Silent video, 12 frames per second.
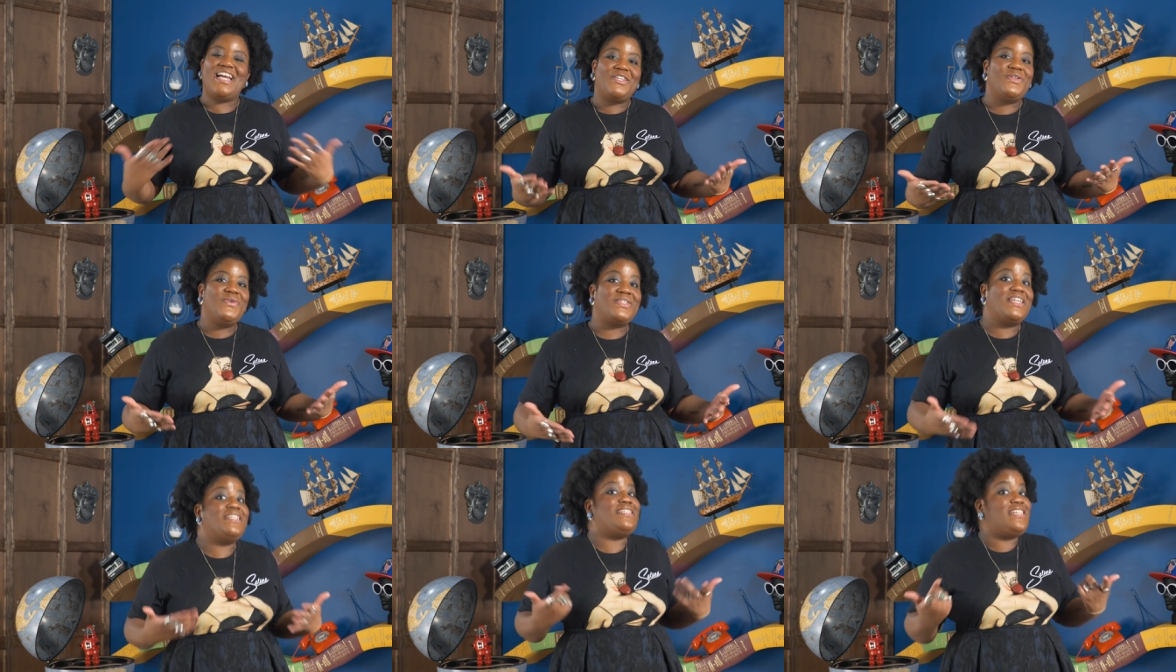Tattoos
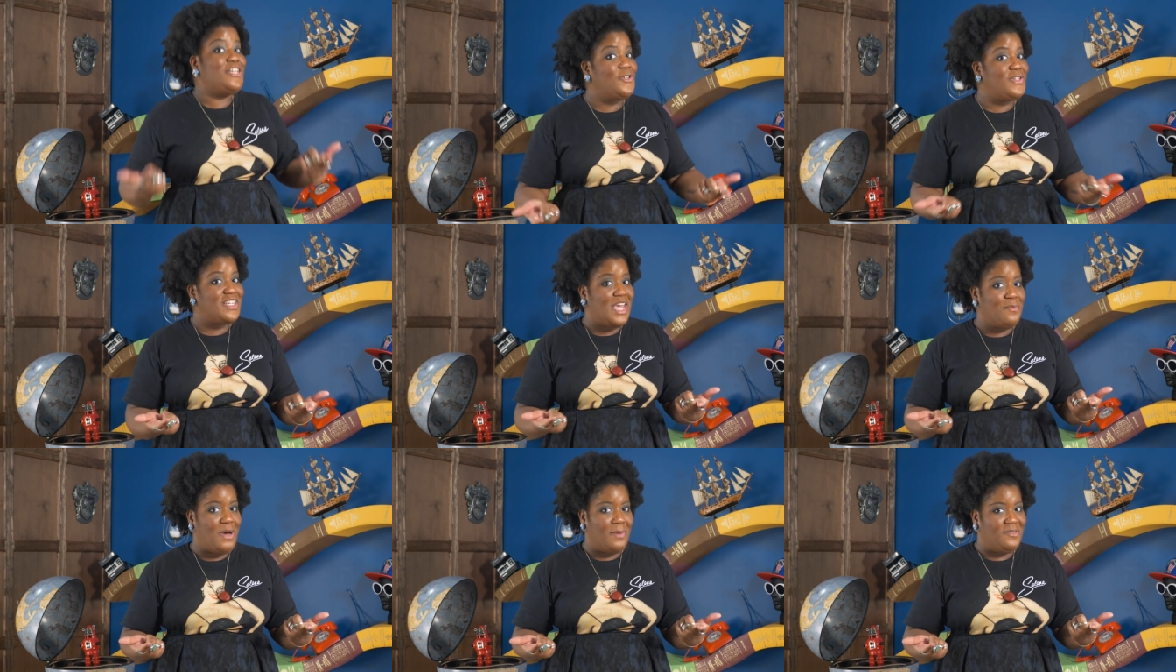continue to
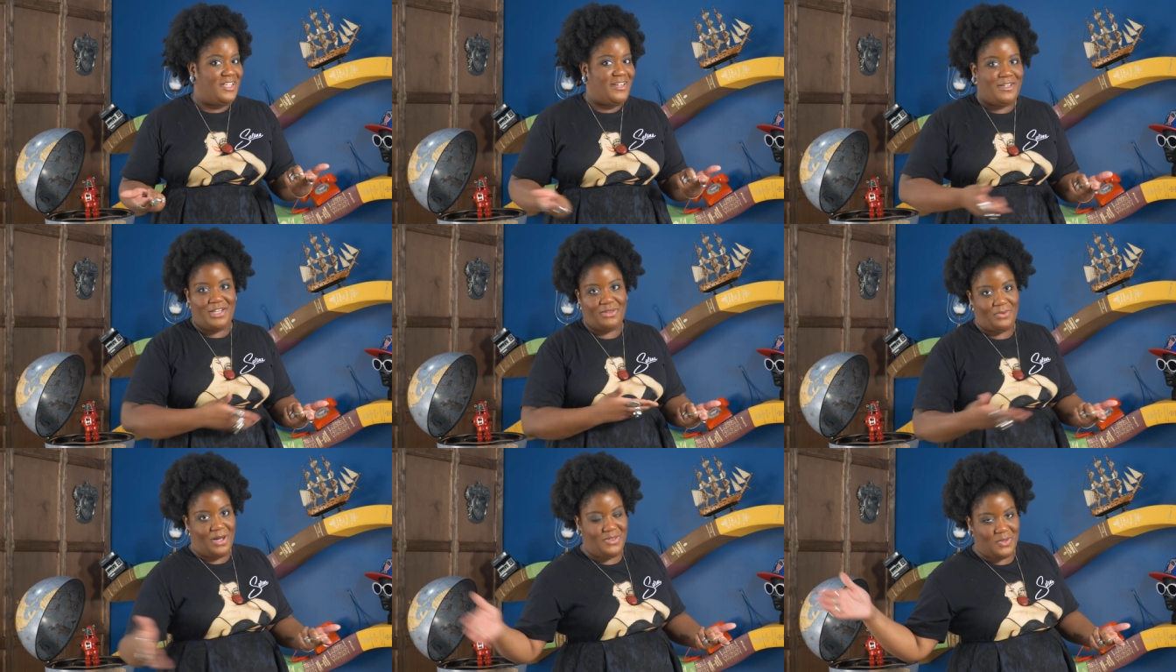gain popularity
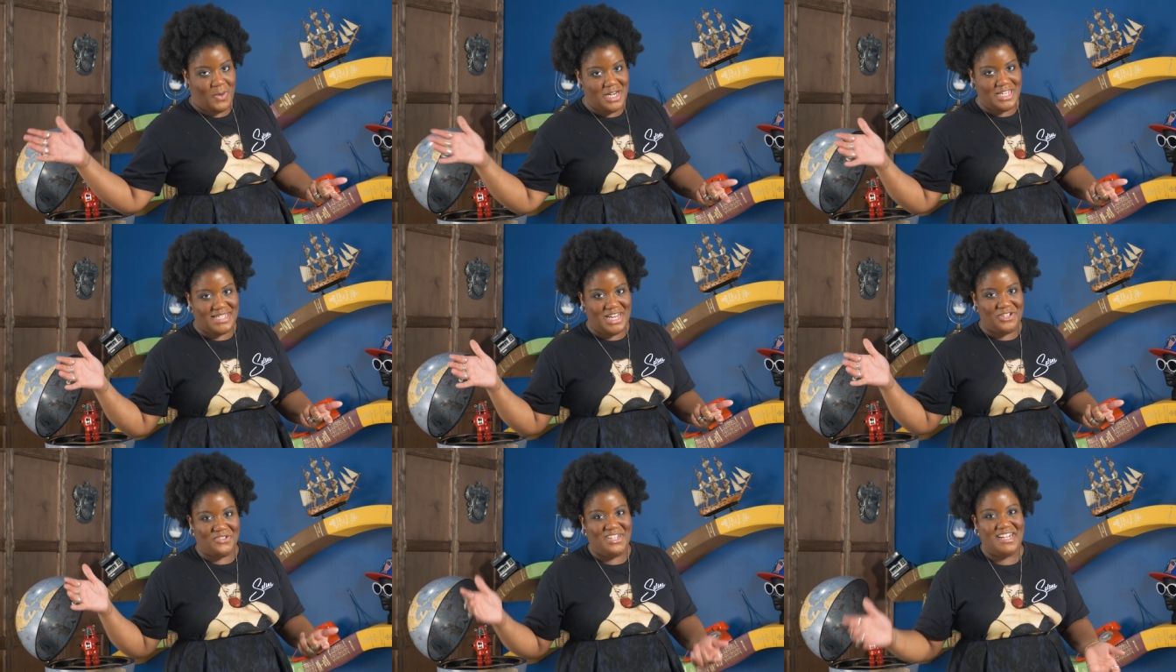throughout the 20th
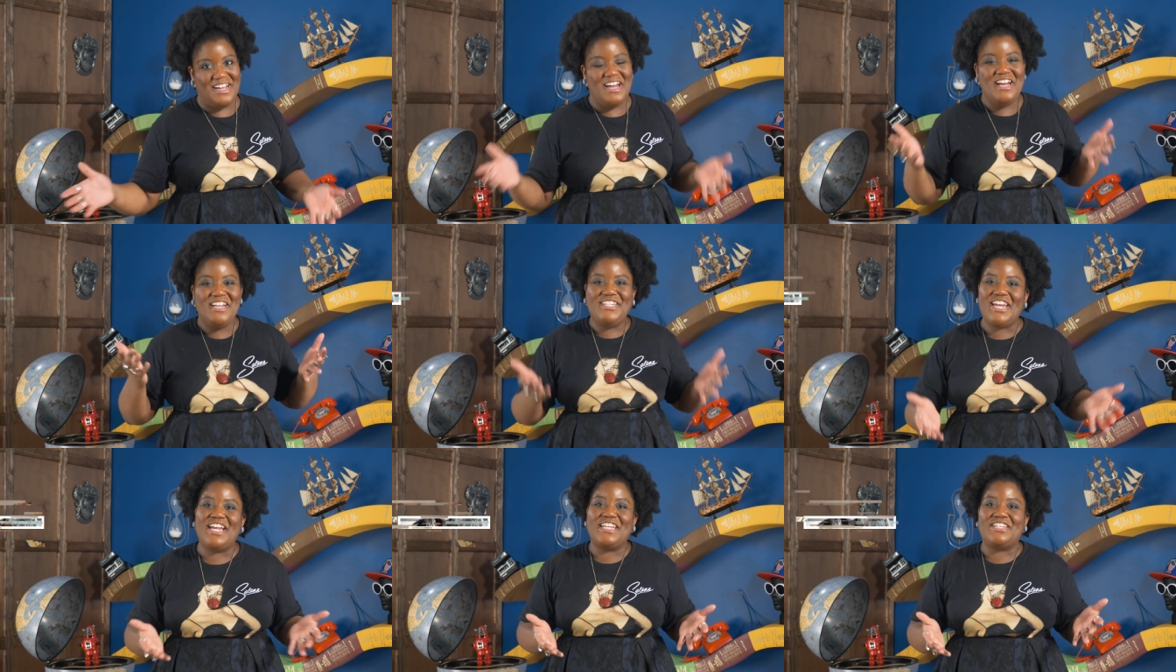century.
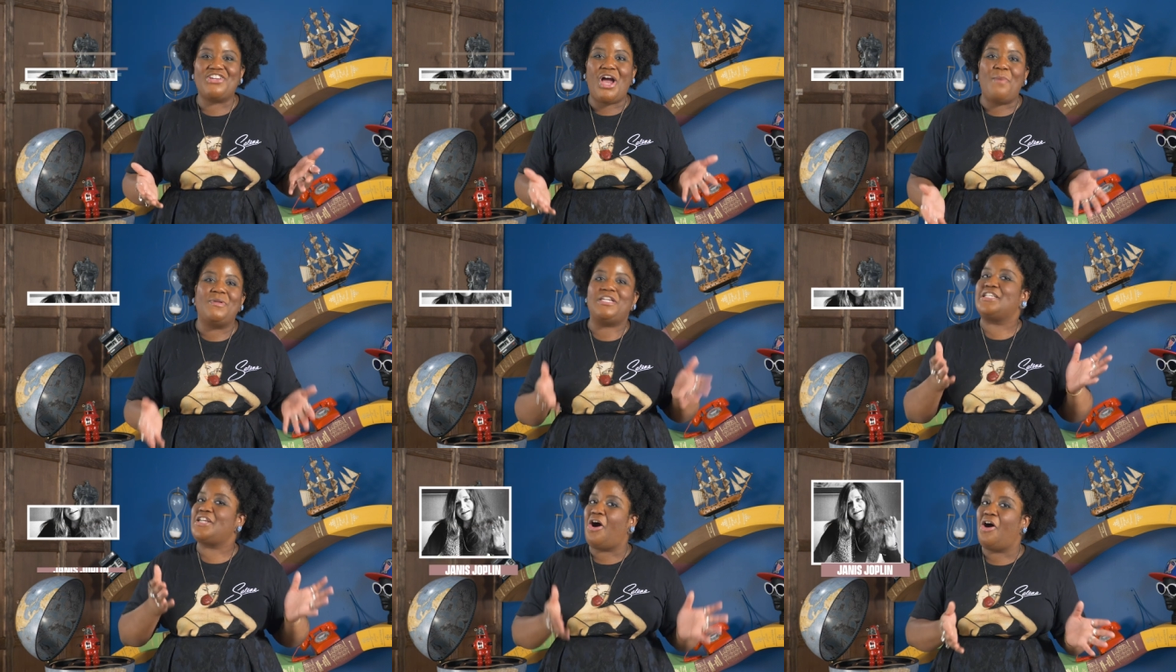Janis Joplin
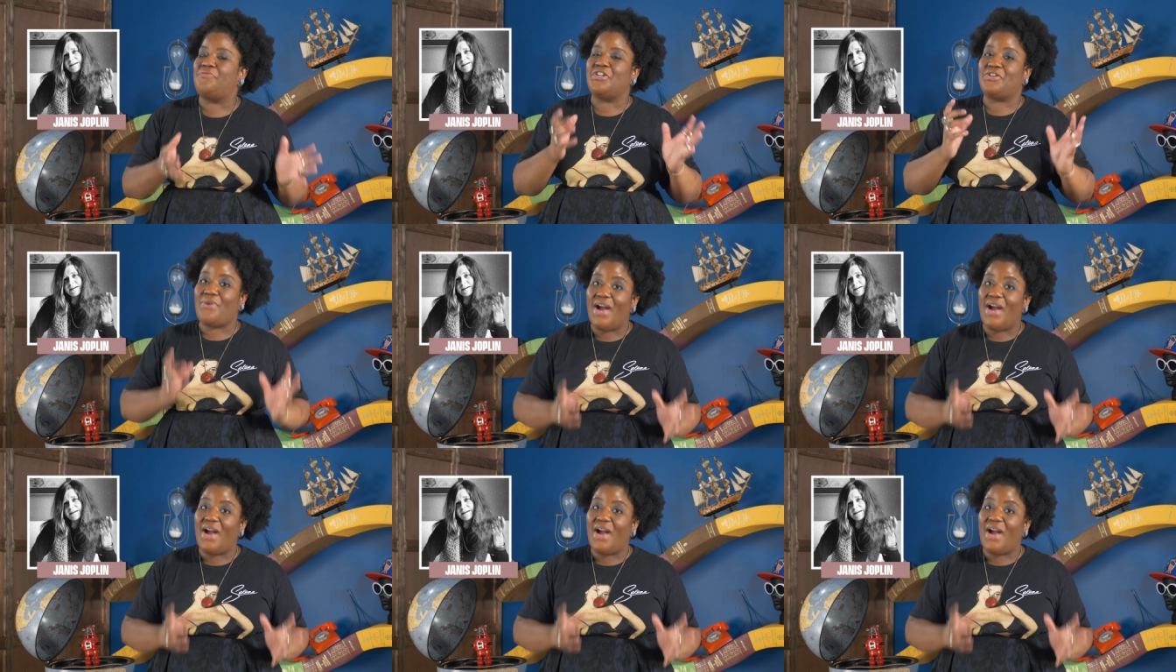is often